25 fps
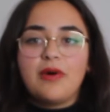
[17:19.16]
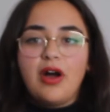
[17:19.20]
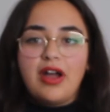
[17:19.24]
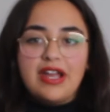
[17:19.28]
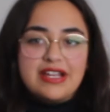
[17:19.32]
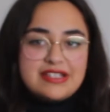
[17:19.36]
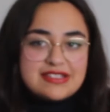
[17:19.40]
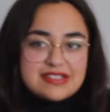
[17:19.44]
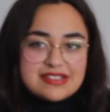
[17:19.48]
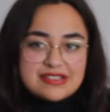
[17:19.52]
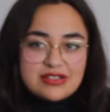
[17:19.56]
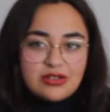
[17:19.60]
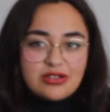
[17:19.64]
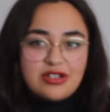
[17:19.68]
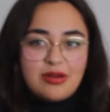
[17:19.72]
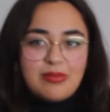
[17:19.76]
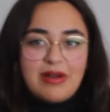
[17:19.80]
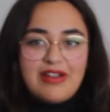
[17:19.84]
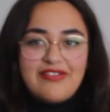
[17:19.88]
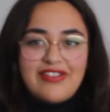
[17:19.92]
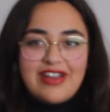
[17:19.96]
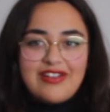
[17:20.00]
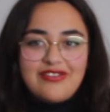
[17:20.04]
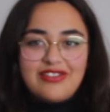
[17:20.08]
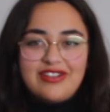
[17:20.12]
It's still not
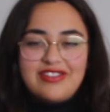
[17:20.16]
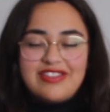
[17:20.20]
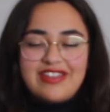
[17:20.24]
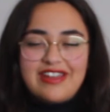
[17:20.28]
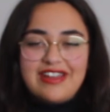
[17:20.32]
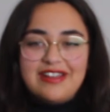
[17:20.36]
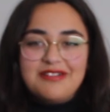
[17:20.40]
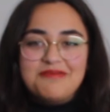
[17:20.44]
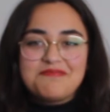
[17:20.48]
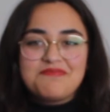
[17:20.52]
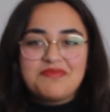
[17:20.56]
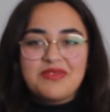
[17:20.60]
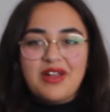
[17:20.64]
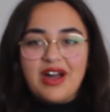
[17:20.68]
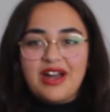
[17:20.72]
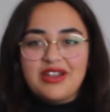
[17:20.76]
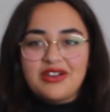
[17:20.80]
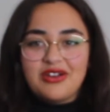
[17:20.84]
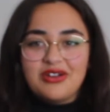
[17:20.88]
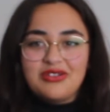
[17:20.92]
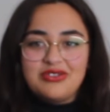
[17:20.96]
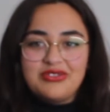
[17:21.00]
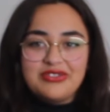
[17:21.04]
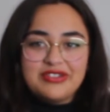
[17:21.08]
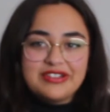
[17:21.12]
my favorite thing. I
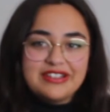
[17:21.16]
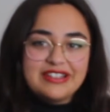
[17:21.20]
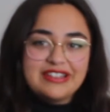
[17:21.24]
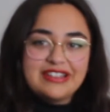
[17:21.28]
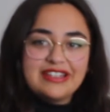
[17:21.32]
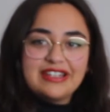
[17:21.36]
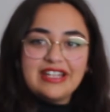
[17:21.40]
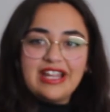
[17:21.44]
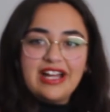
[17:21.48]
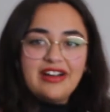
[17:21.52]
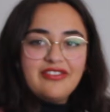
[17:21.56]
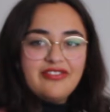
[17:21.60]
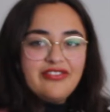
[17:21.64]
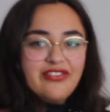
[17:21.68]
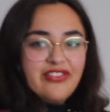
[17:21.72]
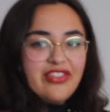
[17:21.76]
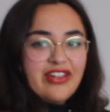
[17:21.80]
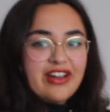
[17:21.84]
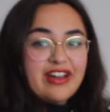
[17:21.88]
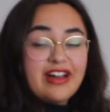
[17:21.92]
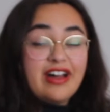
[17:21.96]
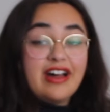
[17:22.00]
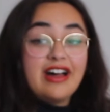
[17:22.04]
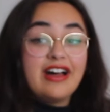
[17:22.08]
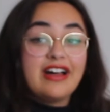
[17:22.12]
don't love the
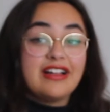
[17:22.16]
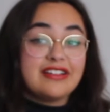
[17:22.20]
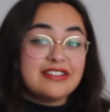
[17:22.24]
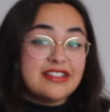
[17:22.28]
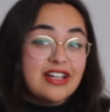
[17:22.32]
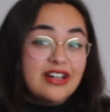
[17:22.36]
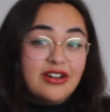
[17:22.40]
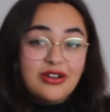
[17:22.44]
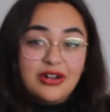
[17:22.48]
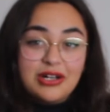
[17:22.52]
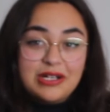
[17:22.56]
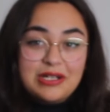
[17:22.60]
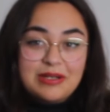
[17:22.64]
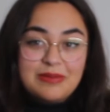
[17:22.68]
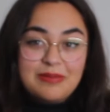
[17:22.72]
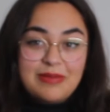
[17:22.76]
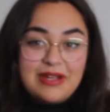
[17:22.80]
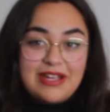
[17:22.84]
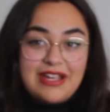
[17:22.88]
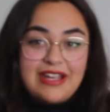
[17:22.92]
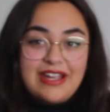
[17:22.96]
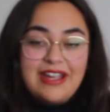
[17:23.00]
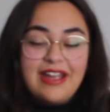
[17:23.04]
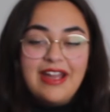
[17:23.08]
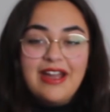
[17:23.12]
color on
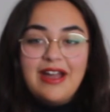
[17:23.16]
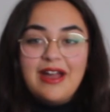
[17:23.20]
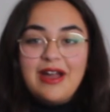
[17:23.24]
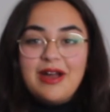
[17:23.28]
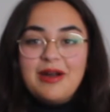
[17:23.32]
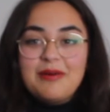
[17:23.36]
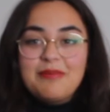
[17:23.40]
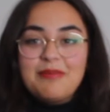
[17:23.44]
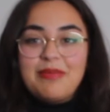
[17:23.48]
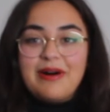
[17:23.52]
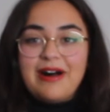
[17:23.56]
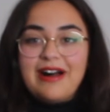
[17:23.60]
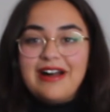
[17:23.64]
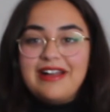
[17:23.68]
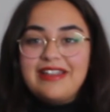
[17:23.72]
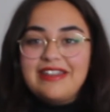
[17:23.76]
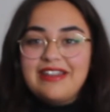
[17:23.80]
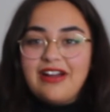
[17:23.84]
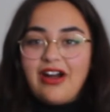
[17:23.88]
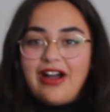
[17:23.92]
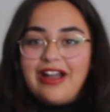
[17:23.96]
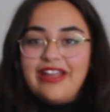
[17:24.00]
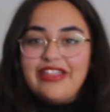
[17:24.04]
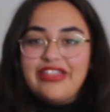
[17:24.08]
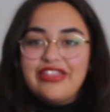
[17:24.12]
me, but
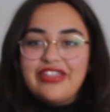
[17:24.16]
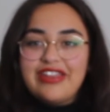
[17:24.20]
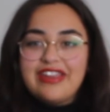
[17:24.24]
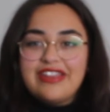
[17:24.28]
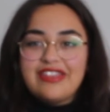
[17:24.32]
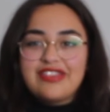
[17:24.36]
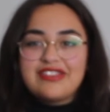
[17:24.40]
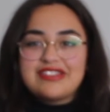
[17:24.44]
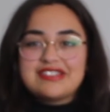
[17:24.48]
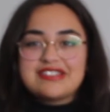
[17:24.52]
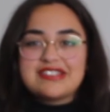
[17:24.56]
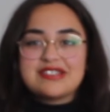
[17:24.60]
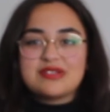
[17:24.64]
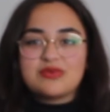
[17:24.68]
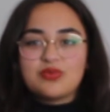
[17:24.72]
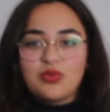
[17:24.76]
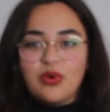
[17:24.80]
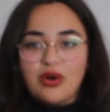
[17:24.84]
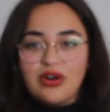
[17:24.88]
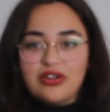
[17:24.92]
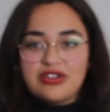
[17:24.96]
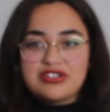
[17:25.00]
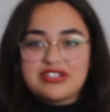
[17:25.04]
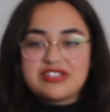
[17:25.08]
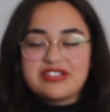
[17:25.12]
I think this is
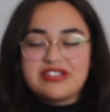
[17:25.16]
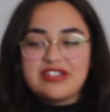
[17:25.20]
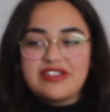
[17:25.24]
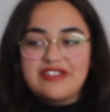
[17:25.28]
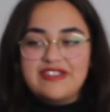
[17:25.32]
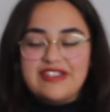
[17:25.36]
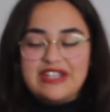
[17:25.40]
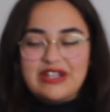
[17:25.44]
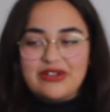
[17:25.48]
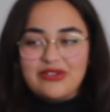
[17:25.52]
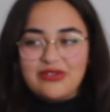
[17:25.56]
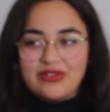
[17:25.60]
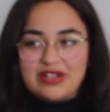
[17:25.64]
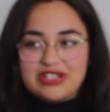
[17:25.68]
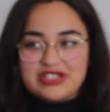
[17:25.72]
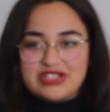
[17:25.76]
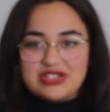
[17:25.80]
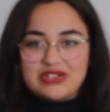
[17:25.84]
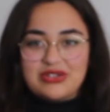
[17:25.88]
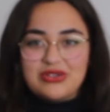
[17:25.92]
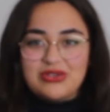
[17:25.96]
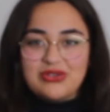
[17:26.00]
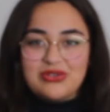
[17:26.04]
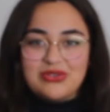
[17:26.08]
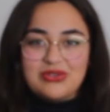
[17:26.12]
what the
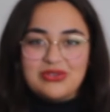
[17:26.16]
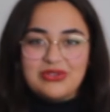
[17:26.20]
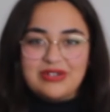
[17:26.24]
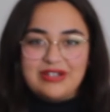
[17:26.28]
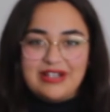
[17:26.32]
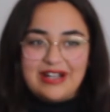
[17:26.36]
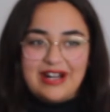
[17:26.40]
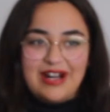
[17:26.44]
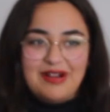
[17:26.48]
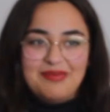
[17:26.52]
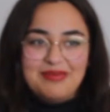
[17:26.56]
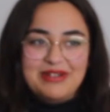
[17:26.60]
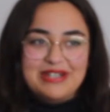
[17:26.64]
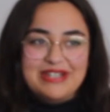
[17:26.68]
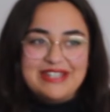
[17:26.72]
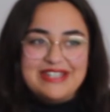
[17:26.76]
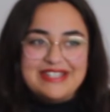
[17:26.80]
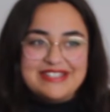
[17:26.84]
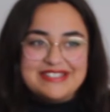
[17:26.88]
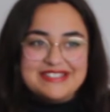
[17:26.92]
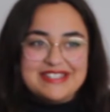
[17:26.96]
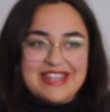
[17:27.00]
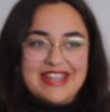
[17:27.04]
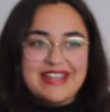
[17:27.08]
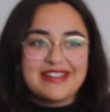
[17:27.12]
original garment
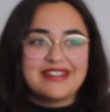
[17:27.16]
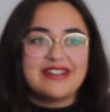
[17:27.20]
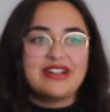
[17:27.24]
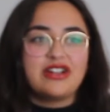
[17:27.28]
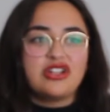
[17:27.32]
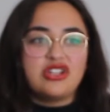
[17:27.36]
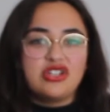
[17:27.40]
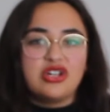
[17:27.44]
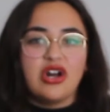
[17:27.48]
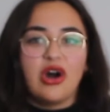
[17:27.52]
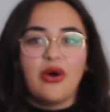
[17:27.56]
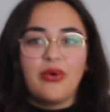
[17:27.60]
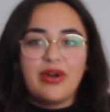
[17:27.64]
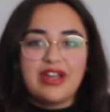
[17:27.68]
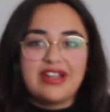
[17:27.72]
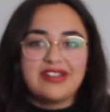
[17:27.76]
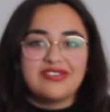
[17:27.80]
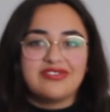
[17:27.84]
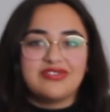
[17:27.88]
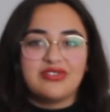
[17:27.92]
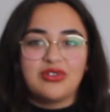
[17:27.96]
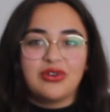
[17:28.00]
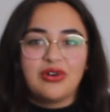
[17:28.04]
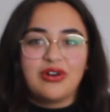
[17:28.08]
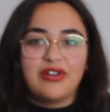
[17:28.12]
is like going
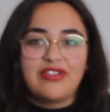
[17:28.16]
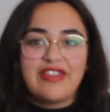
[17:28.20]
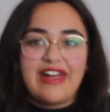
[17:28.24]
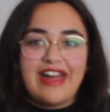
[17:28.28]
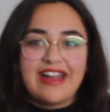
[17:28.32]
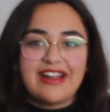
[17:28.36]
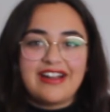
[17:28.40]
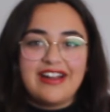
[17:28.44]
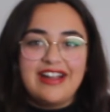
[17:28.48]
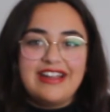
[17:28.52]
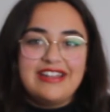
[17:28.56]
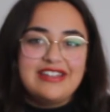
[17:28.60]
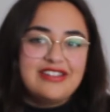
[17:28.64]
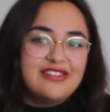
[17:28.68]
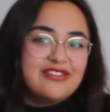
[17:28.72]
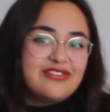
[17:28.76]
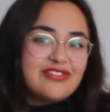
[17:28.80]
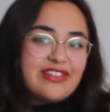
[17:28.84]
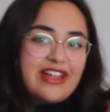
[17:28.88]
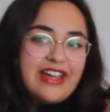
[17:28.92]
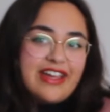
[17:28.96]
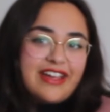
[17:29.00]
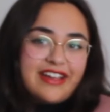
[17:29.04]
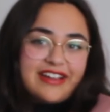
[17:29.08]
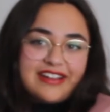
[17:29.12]
for. That kind of
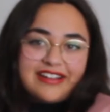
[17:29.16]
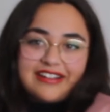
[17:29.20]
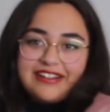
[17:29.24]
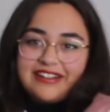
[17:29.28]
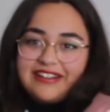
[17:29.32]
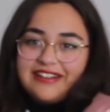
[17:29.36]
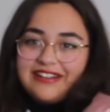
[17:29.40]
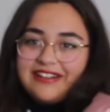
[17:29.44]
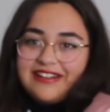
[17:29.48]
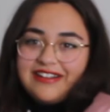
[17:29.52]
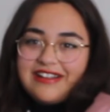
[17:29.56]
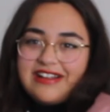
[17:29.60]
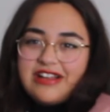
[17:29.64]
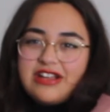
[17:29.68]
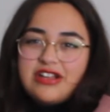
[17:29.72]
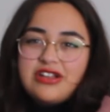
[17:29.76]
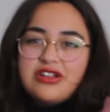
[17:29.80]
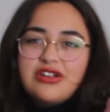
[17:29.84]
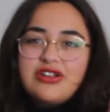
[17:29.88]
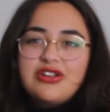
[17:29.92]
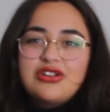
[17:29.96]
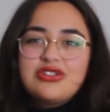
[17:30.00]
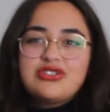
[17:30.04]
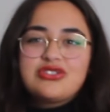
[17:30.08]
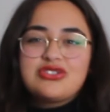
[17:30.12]
like
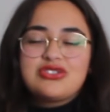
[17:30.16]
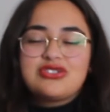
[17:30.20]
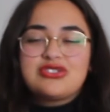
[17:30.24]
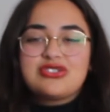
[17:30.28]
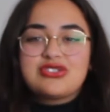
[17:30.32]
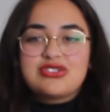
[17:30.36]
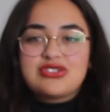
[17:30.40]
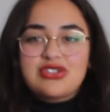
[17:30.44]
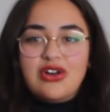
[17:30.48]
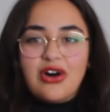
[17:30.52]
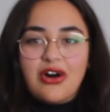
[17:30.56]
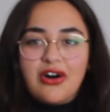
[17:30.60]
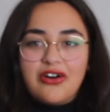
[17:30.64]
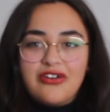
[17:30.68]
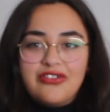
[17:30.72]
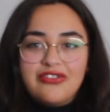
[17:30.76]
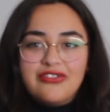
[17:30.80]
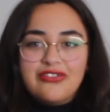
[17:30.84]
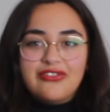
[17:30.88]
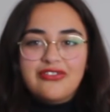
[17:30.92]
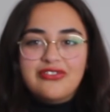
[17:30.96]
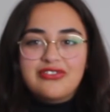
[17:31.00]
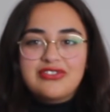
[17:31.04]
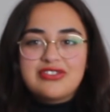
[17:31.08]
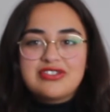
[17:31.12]

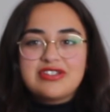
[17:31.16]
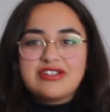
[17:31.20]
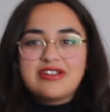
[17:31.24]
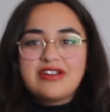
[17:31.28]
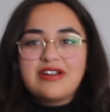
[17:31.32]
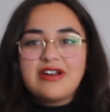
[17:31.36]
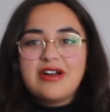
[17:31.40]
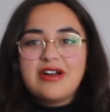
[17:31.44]
soft